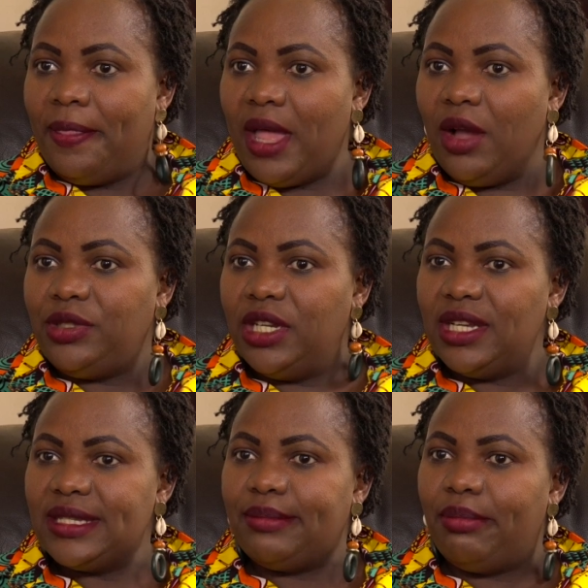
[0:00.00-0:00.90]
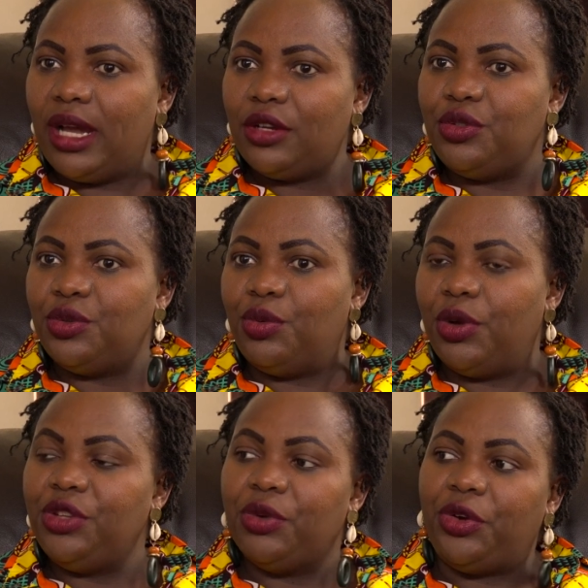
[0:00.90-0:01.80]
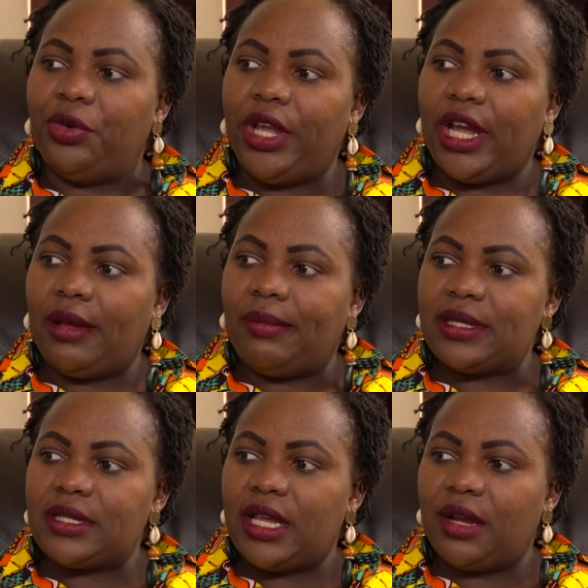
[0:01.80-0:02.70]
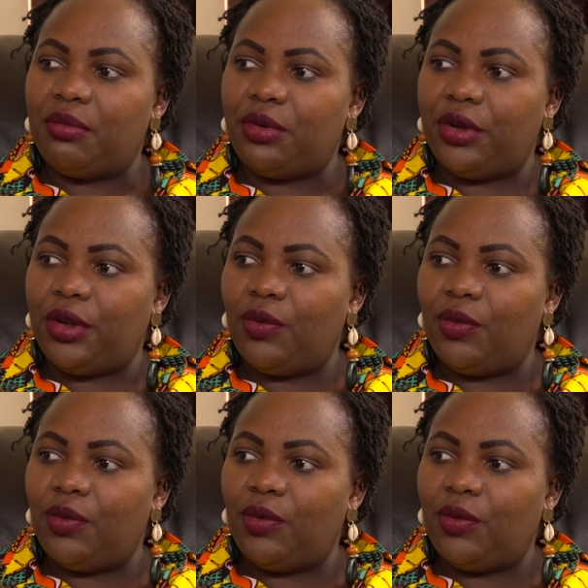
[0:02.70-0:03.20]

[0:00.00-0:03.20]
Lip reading: Now, take us back to when you were growing up as a young boy.